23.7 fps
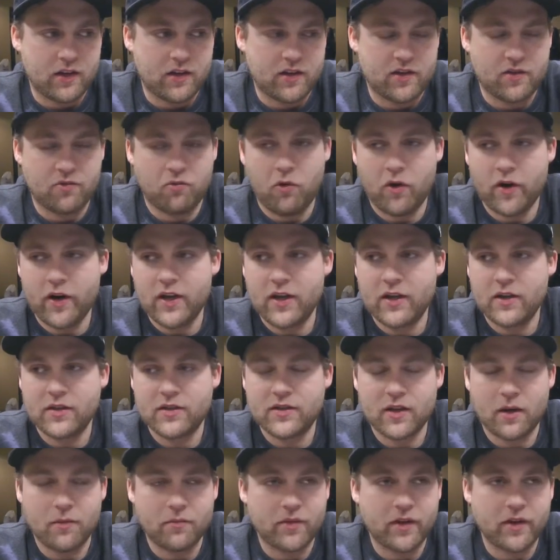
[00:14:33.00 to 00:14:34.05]

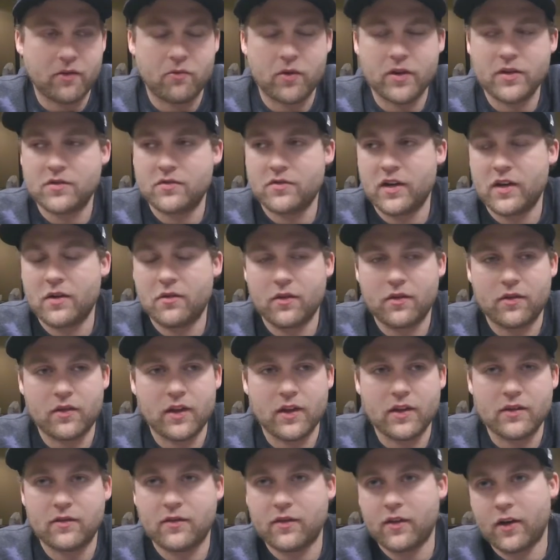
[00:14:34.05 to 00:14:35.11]
20-something win streak with
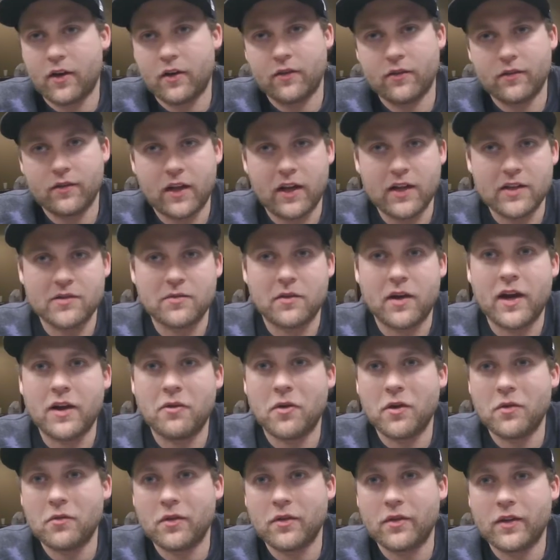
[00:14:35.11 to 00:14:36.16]
it, so that's why I
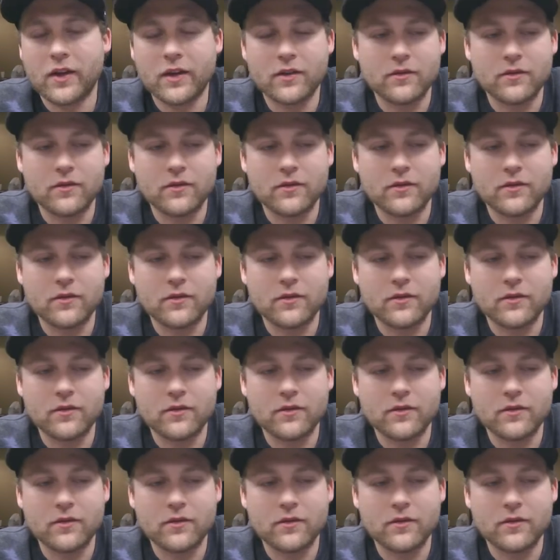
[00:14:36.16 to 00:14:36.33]
went with it.